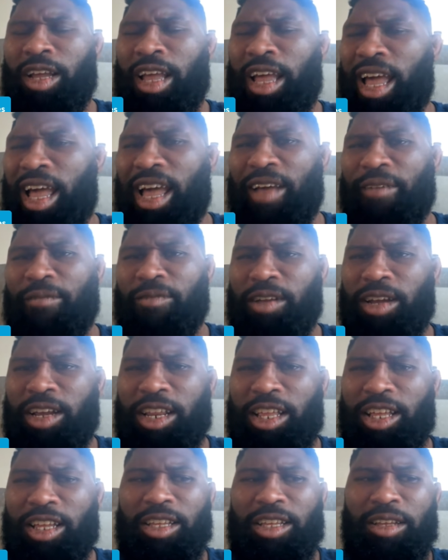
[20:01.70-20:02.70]

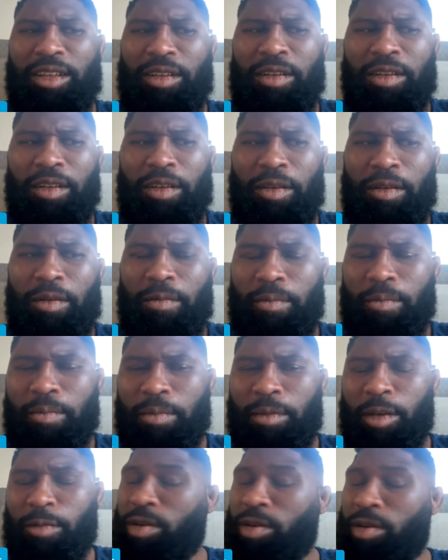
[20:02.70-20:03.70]
athletic, you're
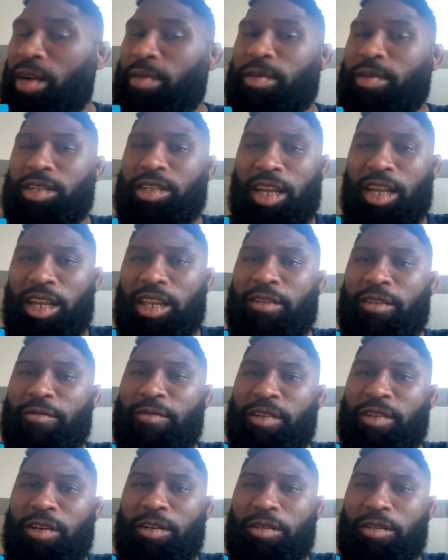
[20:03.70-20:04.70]
probably in the
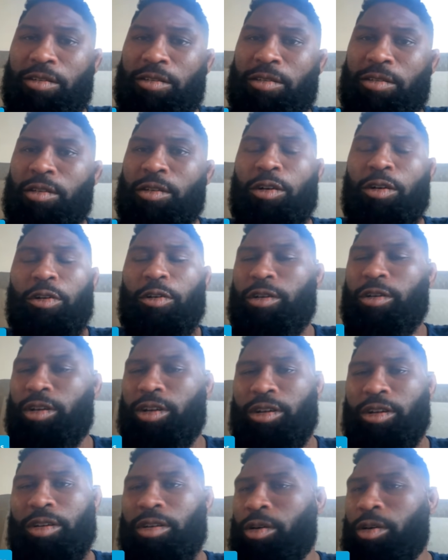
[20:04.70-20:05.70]
NFL or
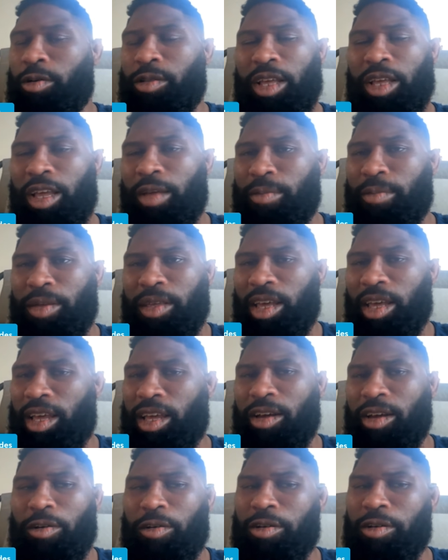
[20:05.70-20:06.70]
on the NBA
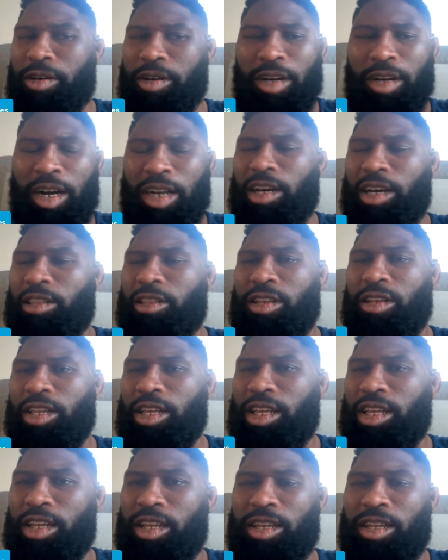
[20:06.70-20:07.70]
or another
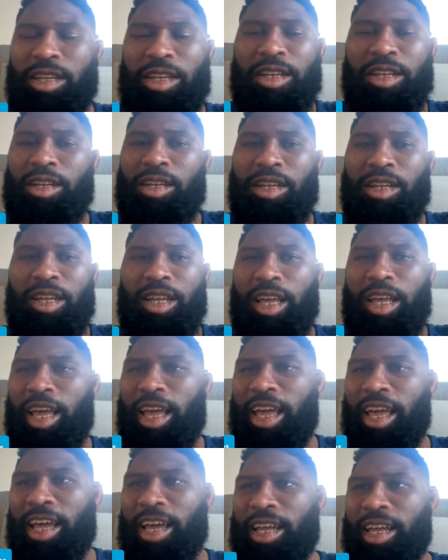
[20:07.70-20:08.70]
league.
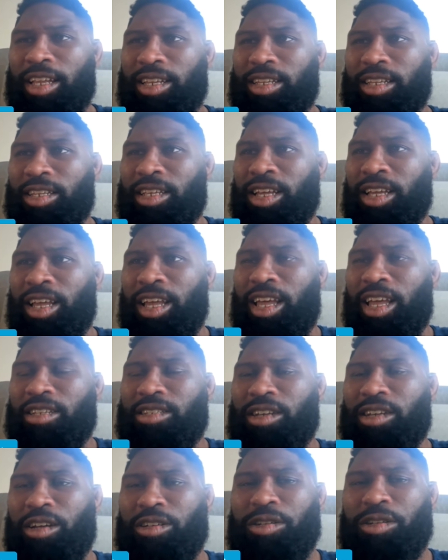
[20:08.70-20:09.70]
And it's
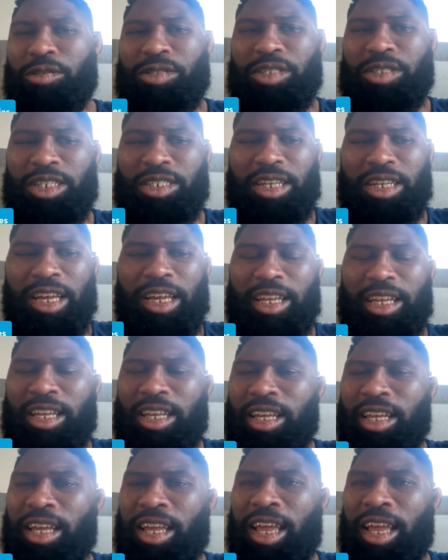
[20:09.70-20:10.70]
also just like
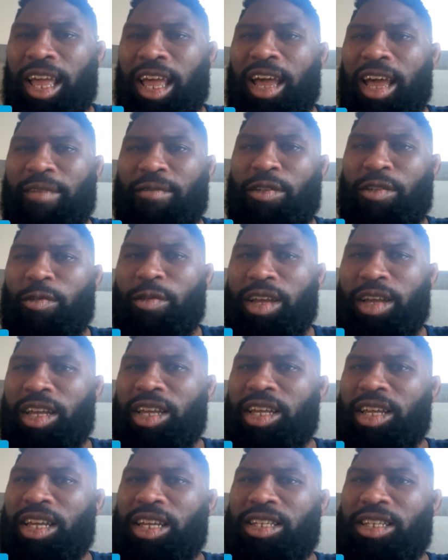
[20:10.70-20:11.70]

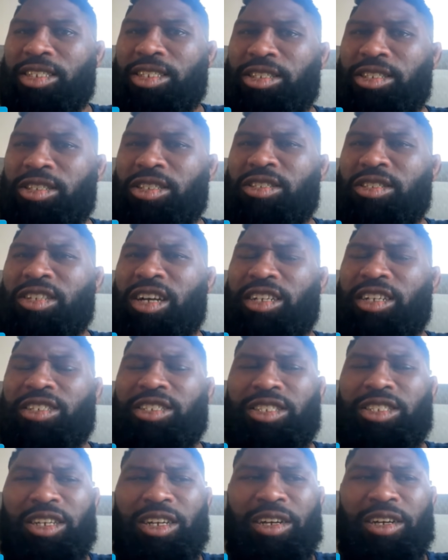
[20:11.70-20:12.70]
heavyweight is such
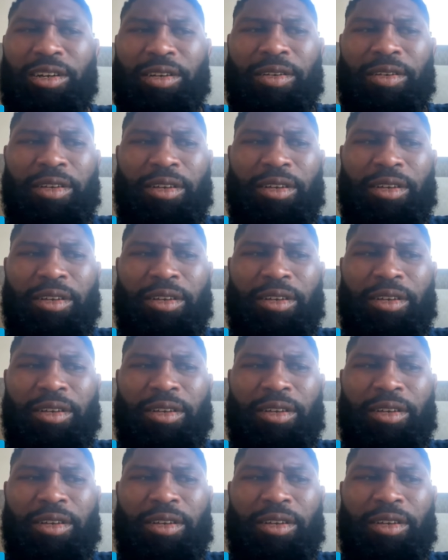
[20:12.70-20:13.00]
a